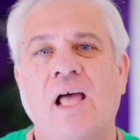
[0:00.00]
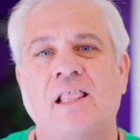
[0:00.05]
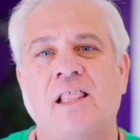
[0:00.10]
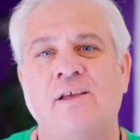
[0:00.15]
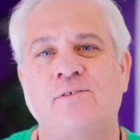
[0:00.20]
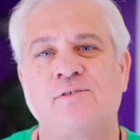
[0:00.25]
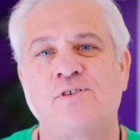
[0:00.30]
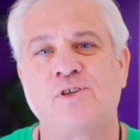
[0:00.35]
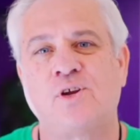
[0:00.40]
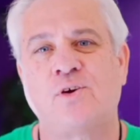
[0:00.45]

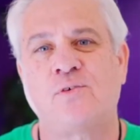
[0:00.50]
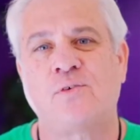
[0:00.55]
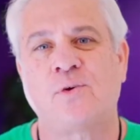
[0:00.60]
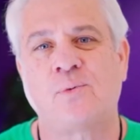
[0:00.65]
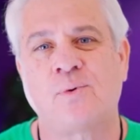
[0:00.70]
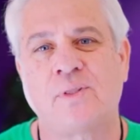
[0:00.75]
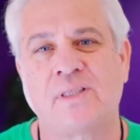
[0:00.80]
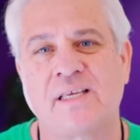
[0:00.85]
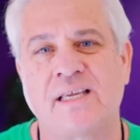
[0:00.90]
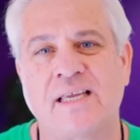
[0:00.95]
love serving
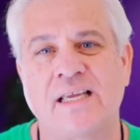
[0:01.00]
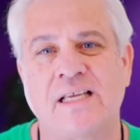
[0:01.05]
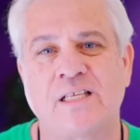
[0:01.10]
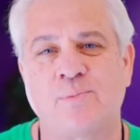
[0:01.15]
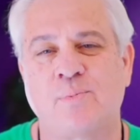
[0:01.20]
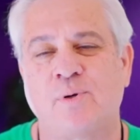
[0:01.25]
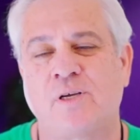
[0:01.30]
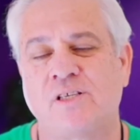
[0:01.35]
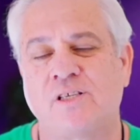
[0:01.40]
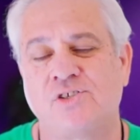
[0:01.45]
with the kids
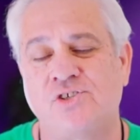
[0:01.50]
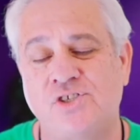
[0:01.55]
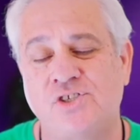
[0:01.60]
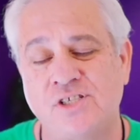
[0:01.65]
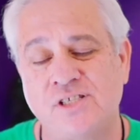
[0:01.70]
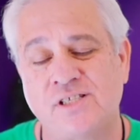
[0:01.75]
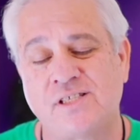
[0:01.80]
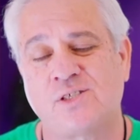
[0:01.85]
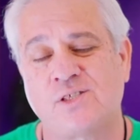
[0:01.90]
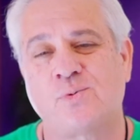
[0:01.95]
because
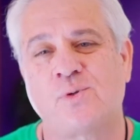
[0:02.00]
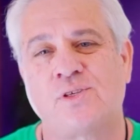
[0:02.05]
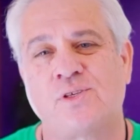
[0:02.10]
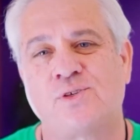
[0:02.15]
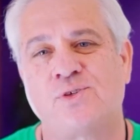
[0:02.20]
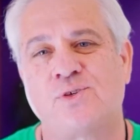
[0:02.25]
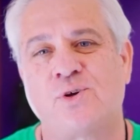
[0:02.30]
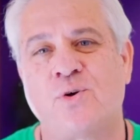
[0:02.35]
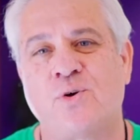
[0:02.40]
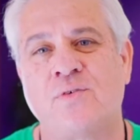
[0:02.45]
Jesus was a
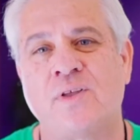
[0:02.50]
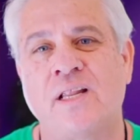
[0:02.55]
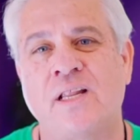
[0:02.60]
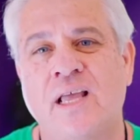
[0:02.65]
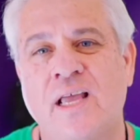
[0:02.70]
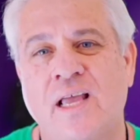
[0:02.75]
servant.